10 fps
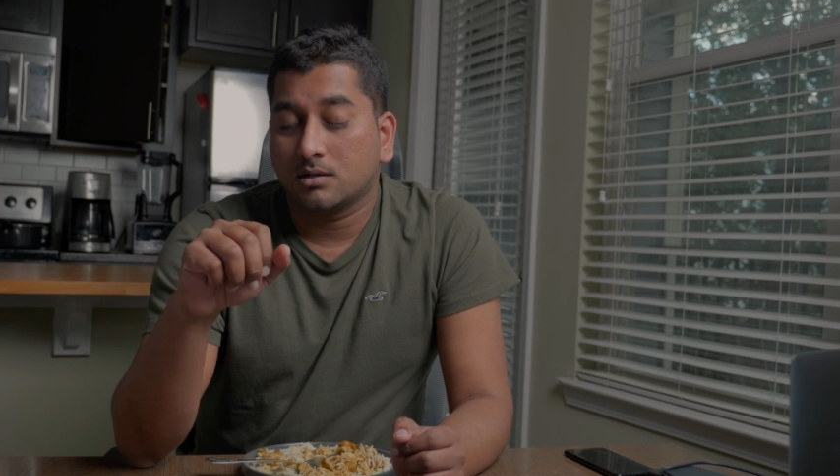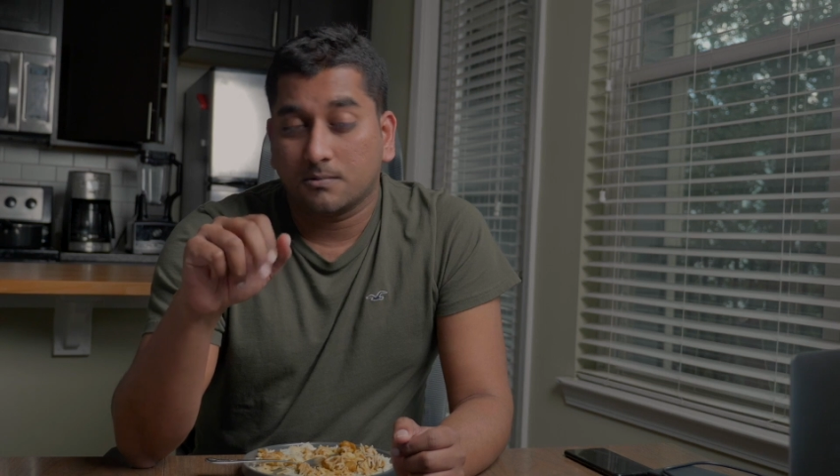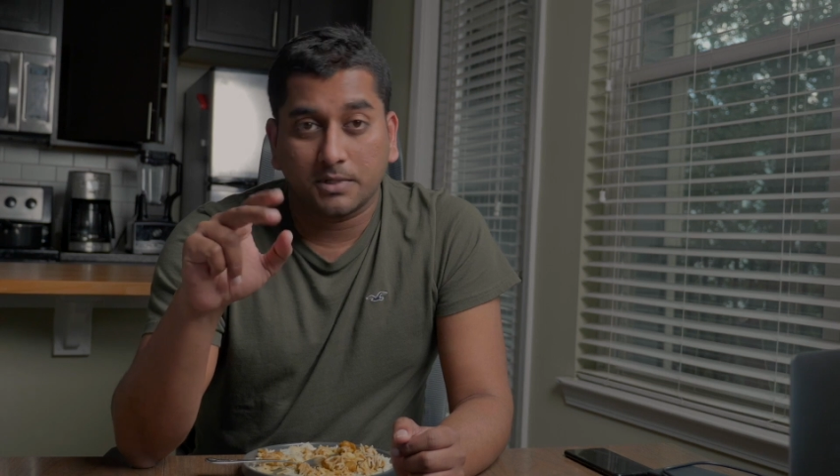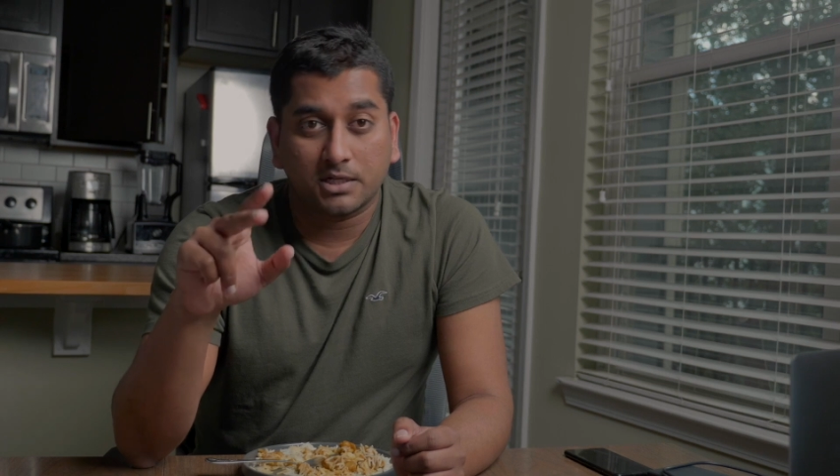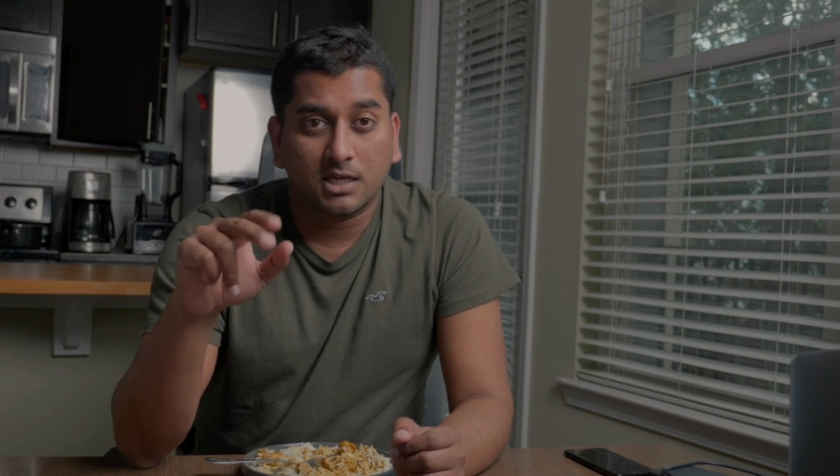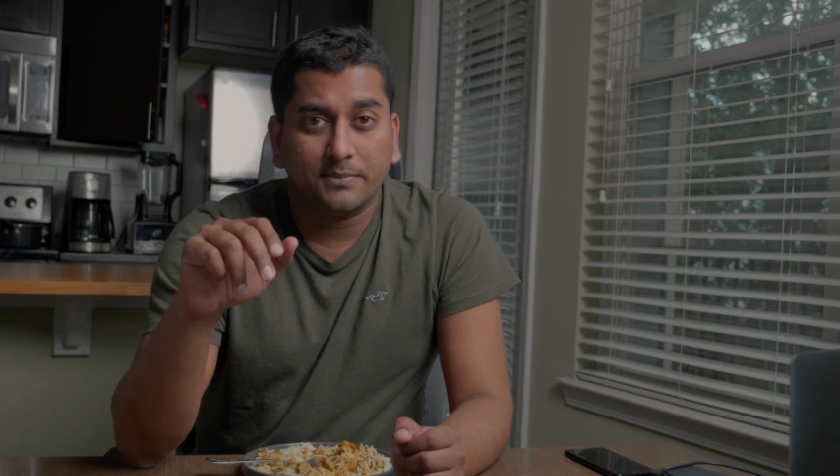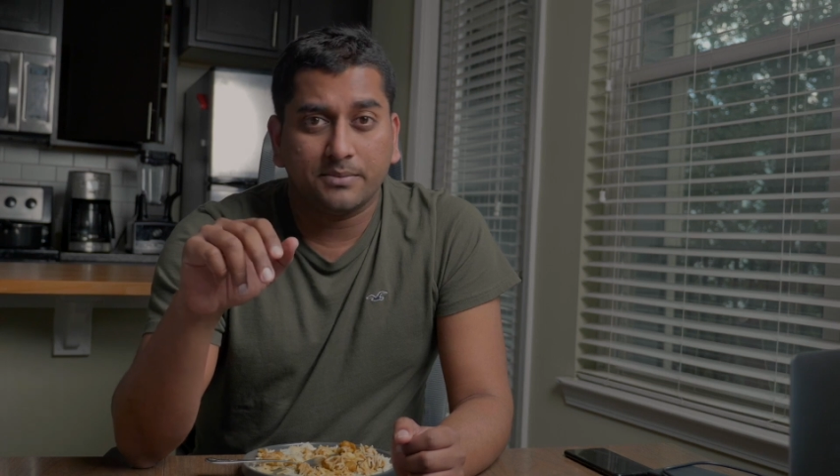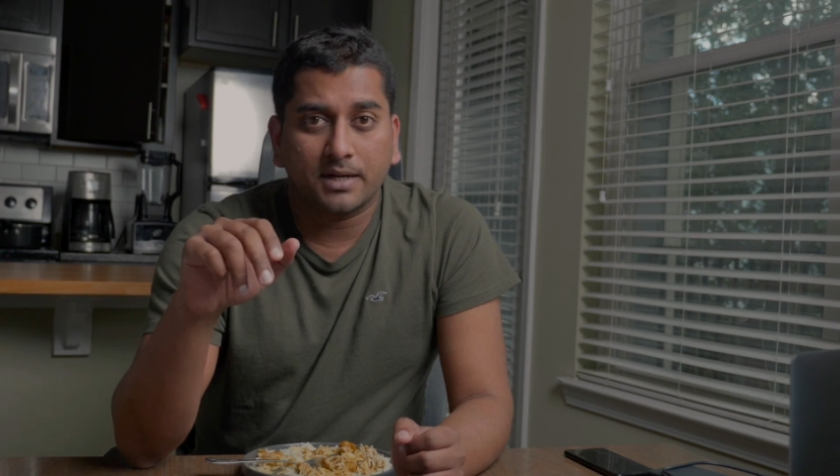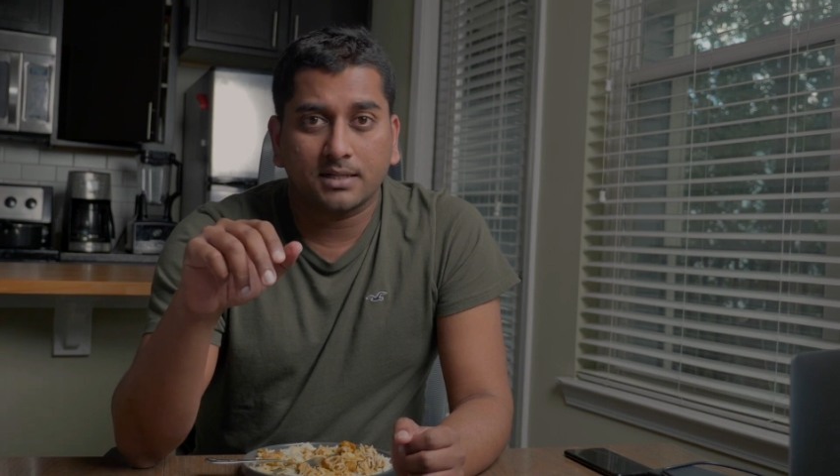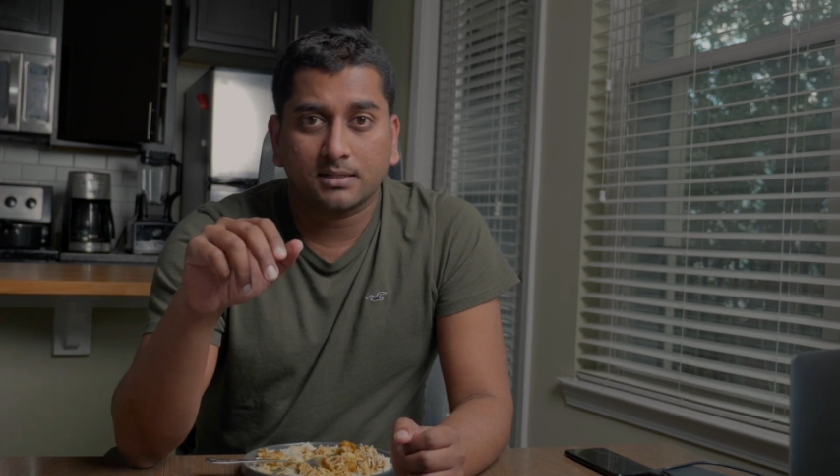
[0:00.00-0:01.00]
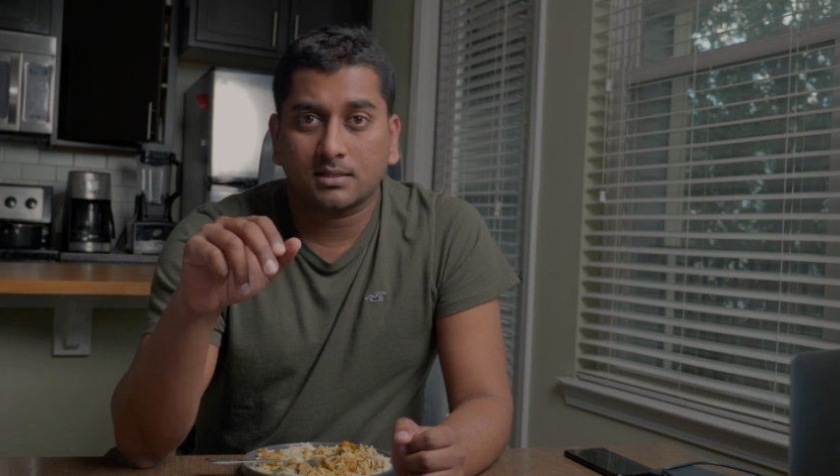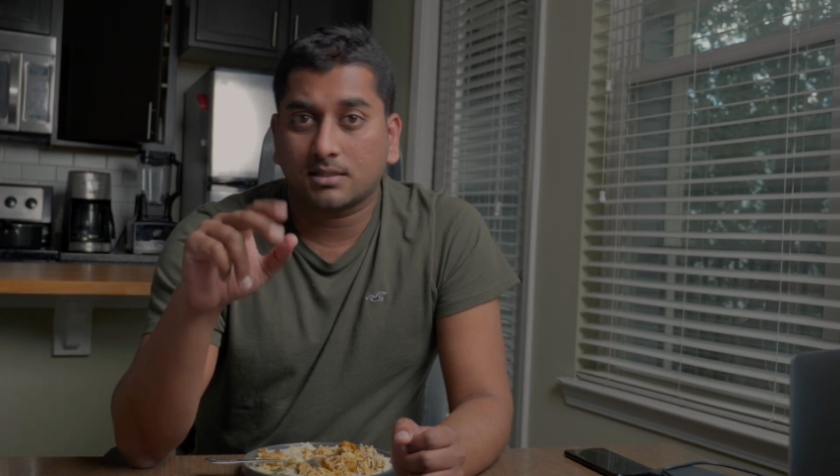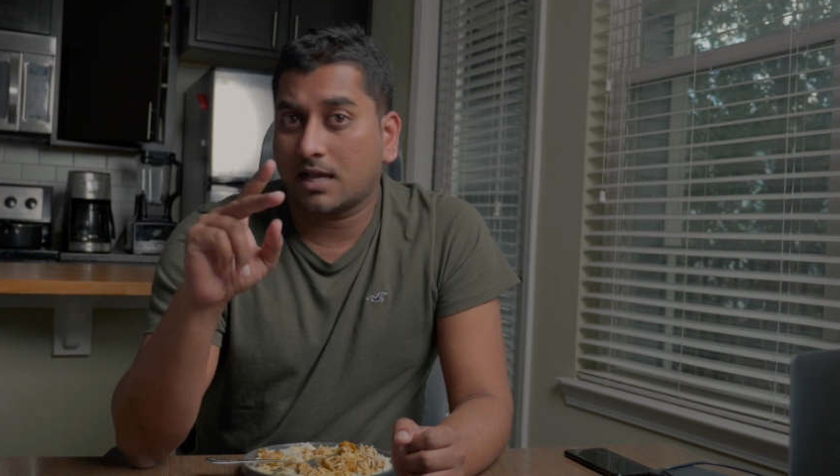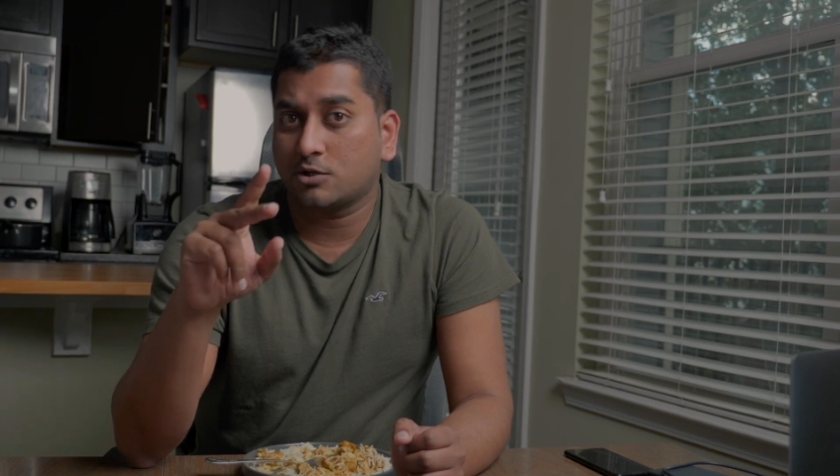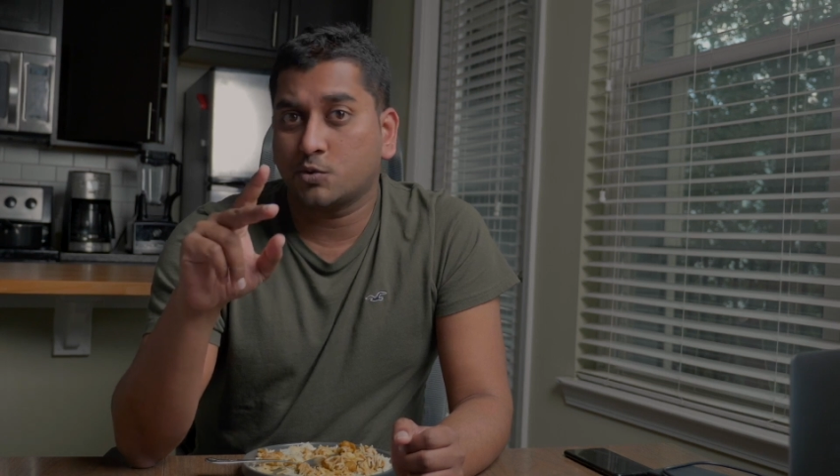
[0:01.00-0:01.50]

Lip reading: But keep in mind that I had to